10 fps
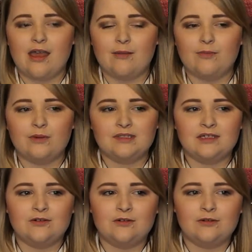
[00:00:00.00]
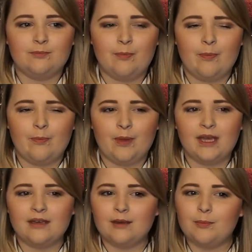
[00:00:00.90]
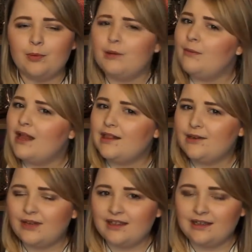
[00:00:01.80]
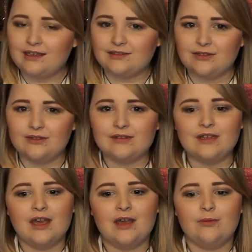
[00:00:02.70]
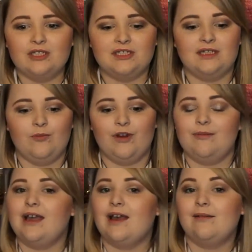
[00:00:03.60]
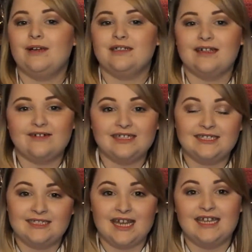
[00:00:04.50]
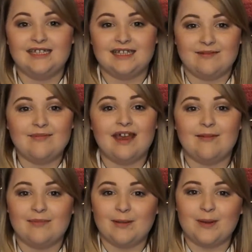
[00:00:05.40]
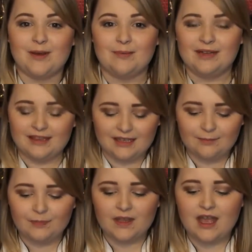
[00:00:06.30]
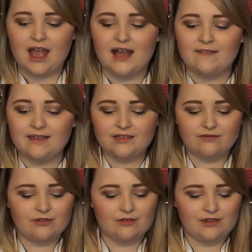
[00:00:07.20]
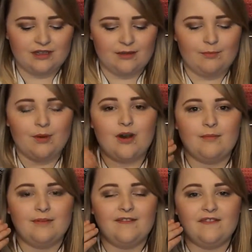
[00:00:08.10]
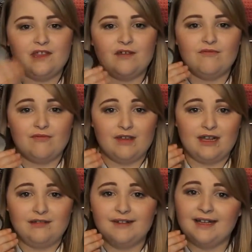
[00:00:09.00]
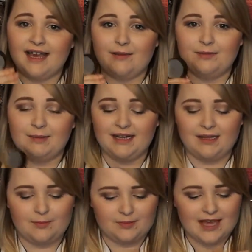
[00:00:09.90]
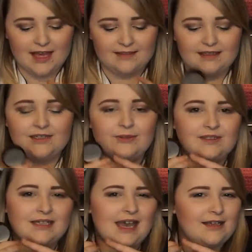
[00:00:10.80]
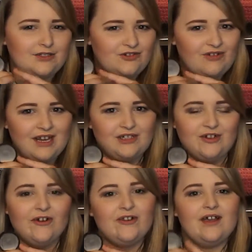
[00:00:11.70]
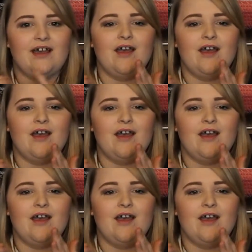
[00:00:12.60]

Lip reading: what was it called? Pink Pomelo, I think it's called, which is in one of my handbags now, and it stays in my handbag permanently. And these are another lip balm that really helps my lips. This one's a kind of strange colour,